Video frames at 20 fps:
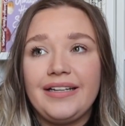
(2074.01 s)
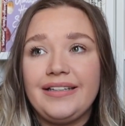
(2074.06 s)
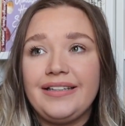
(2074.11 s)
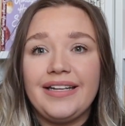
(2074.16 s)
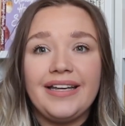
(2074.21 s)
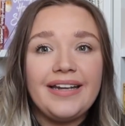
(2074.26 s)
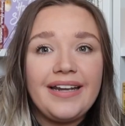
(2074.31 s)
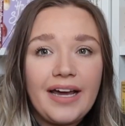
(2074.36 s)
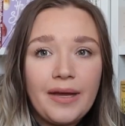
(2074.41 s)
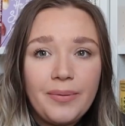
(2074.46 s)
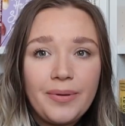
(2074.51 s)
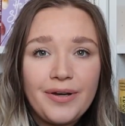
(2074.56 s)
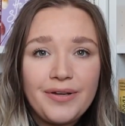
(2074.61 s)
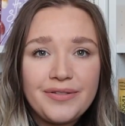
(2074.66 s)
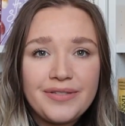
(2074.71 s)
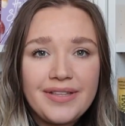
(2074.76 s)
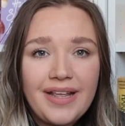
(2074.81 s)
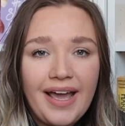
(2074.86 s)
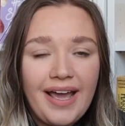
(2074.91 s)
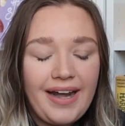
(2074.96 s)
Did I
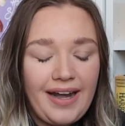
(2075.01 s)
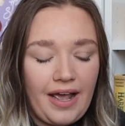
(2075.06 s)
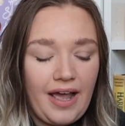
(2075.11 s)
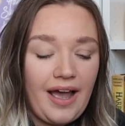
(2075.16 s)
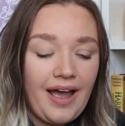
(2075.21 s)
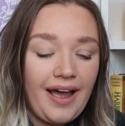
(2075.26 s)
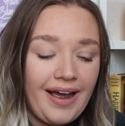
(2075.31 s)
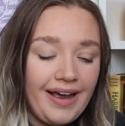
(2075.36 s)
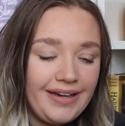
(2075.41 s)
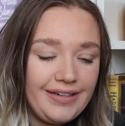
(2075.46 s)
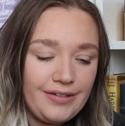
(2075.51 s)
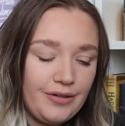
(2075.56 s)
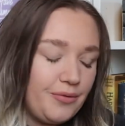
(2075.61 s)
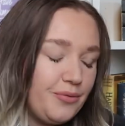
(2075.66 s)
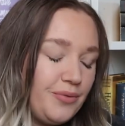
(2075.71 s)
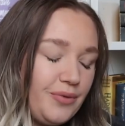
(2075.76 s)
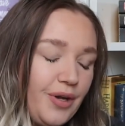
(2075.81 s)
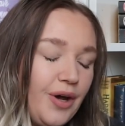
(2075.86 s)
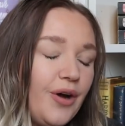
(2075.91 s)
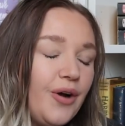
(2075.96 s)
post that? I
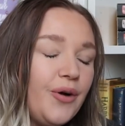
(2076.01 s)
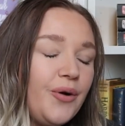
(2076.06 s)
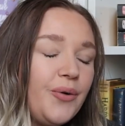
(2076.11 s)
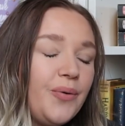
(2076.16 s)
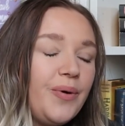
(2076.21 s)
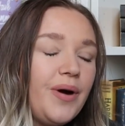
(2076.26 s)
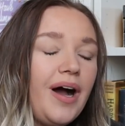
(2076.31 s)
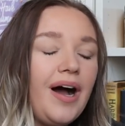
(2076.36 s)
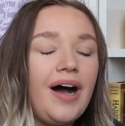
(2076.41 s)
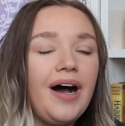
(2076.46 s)
don't know.